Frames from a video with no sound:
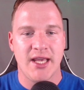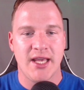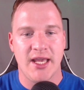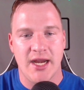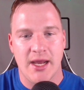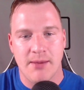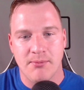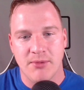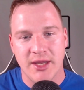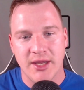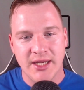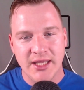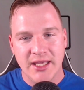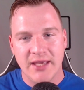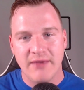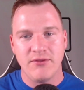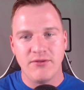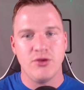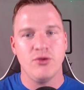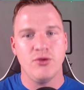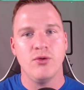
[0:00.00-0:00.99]
And I'm going to
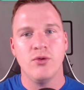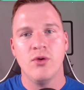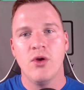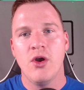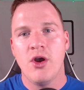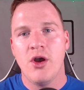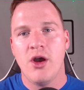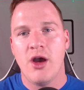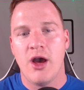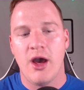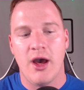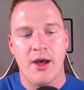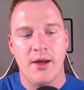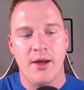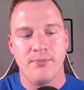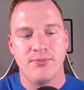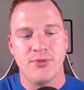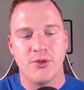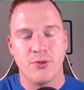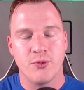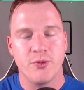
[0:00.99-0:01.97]
give you
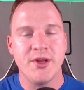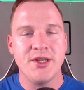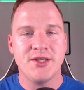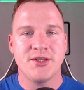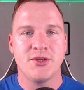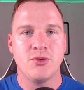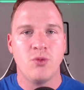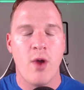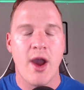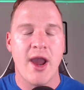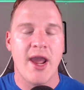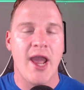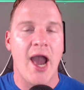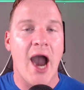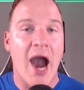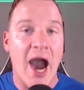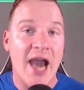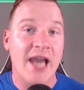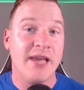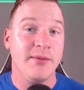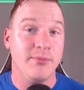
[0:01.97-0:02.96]
the reason why
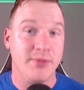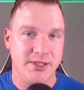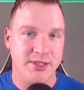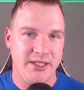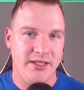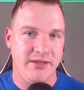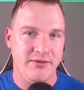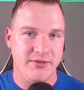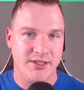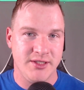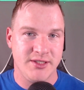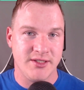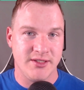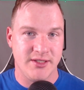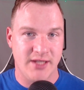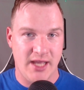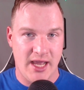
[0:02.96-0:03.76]
I believe this is